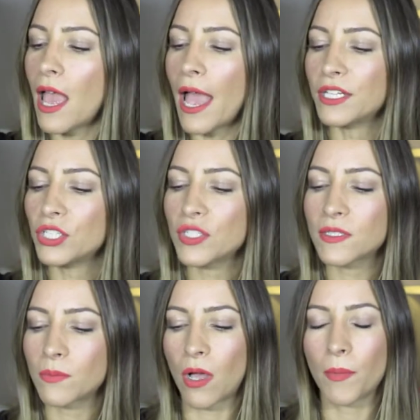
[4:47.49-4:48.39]
And you
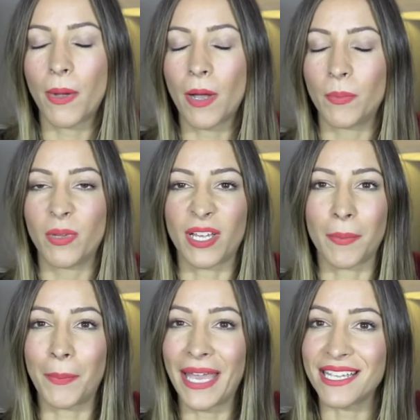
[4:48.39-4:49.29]
just, I pop like
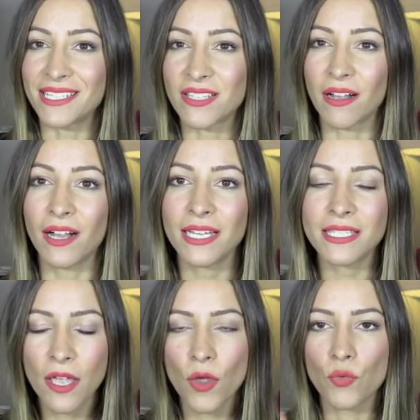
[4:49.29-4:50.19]
a pea
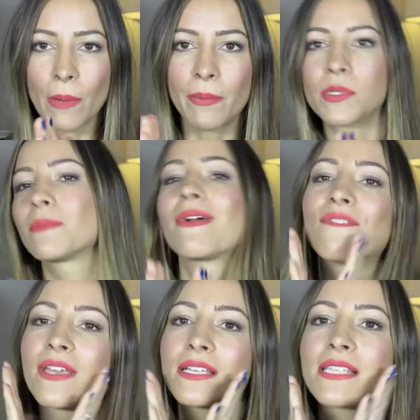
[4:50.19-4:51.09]
size, rub it between my
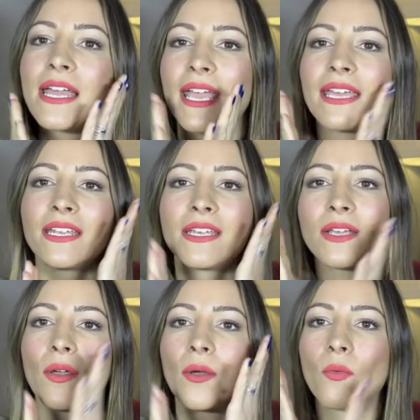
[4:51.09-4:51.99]
fingers and
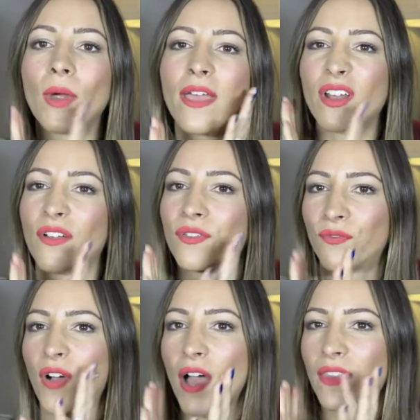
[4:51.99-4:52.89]
anywhere that I
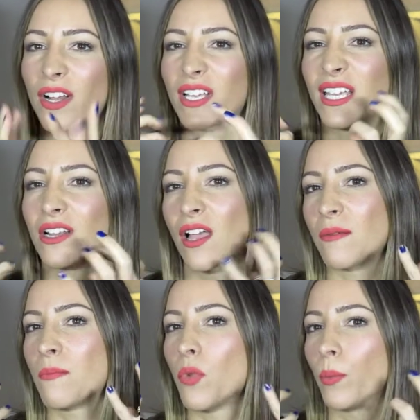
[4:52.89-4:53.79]
find that I get
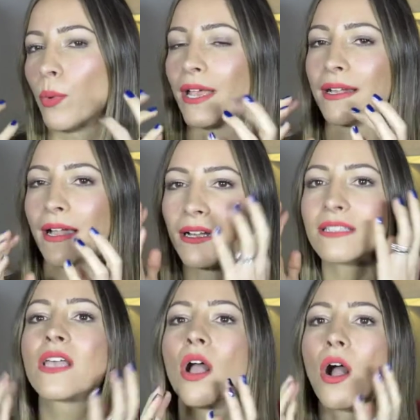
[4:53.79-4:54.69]
like more
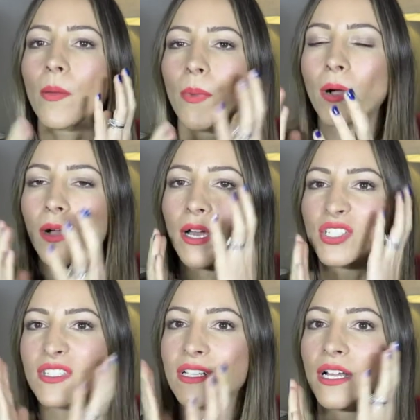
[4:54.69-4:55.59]
breakouts, I, pop, I
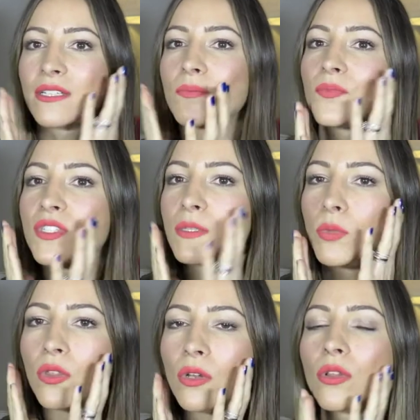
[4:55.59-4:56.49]
just like
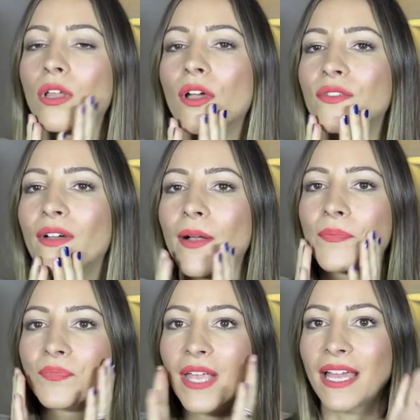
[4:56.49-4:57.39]
smooth it all
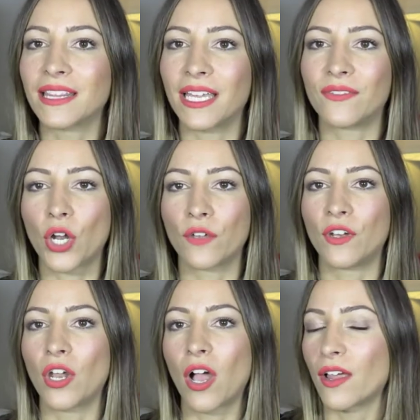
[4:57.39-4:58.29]
over and leave it
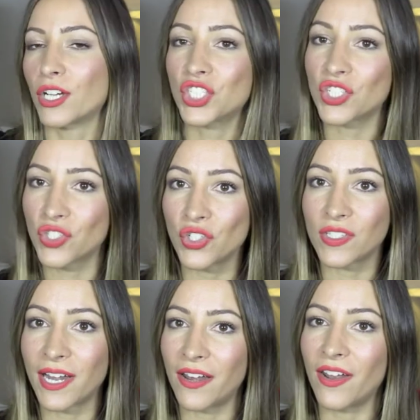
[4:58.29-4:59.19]
overnight. I just use
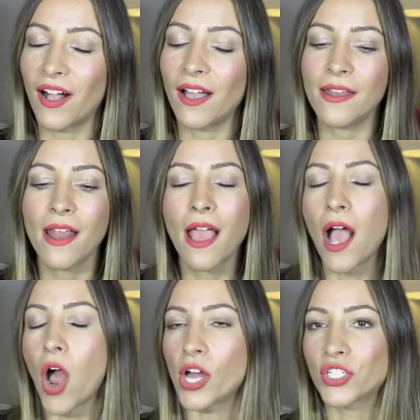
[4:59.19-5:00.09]
it at night.
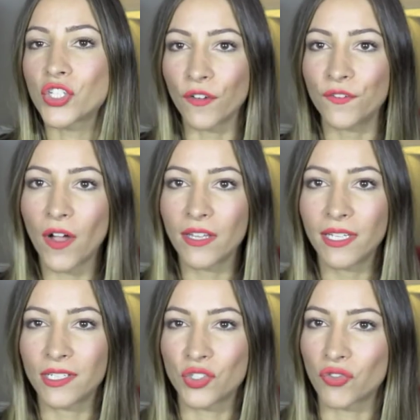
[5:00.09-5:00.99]
I don't find
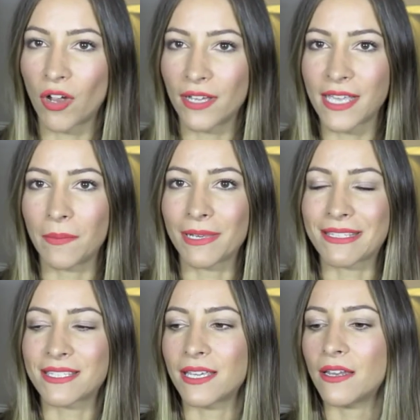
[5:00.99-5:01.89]
that it dries out my
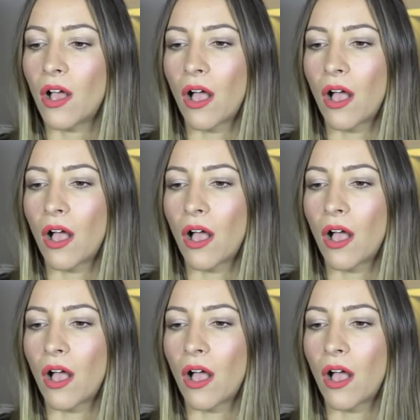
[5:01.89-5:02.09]
skin.